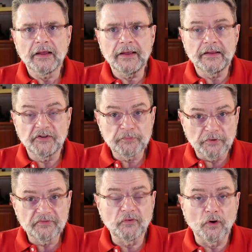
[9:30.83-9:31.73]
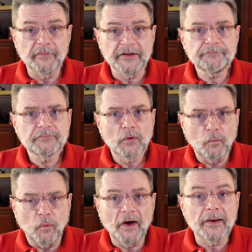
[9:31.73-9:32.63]
it is performing
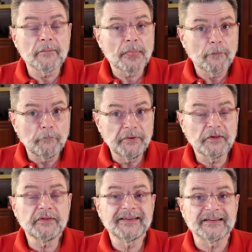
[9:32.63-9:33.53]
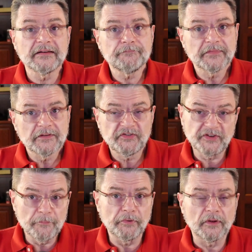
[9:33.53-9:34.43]
one billion
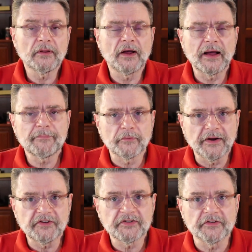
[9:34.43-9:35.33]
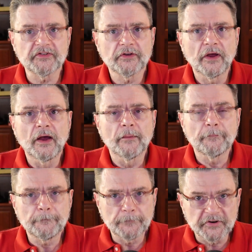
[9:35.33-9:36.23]
simple operations
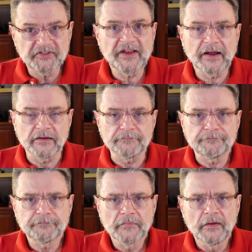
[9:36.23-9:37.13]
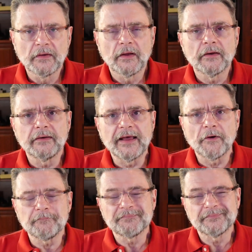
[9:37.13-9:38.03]
per second.
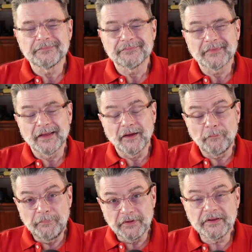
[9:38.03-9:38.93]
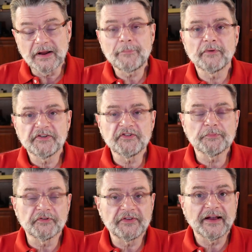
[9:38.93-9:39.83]
Now, a billion operations
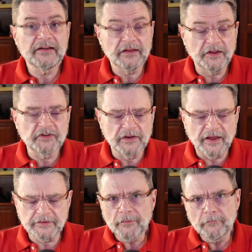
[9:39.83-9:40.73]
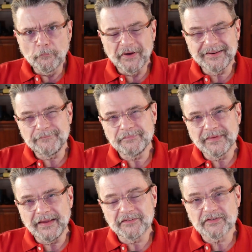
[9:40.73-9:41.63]
per second is a lot, but
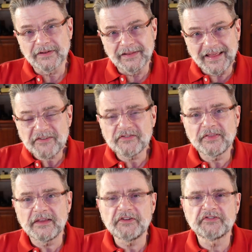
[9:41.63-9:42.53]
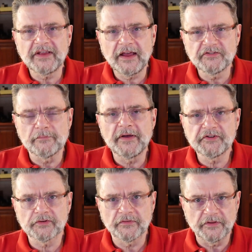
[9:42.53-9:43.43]
it's less these days a
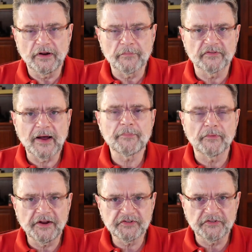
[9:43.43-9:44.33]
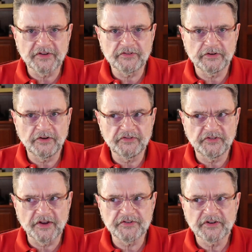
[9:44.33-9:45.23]
measure of the number of operations as it is
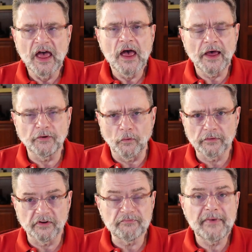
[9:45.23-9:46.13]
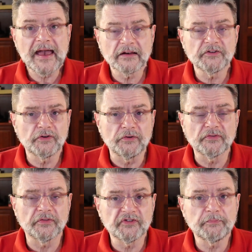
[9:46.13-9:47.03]
just an order of magnitude
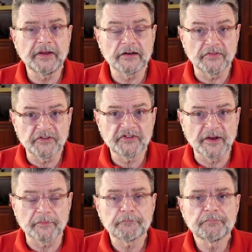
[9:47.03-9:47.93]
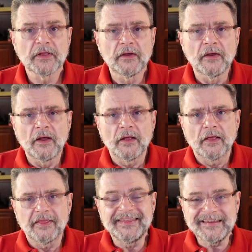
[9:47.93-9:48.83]
for the speed of the chip.
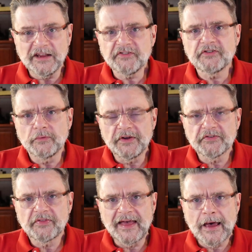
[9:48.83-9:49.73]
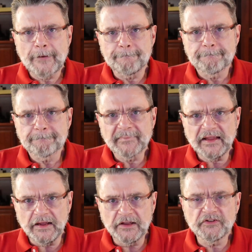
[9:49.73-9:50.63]
The issue is that
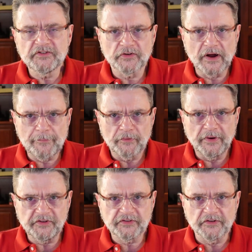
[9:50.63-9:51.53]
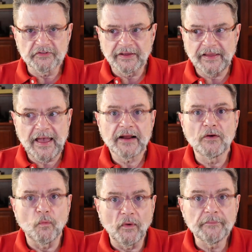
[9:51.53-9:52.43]
integer operations, like
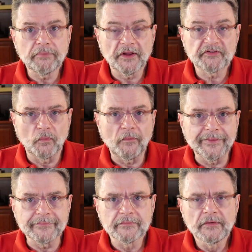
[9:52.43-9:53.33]
adding 1 plus 1,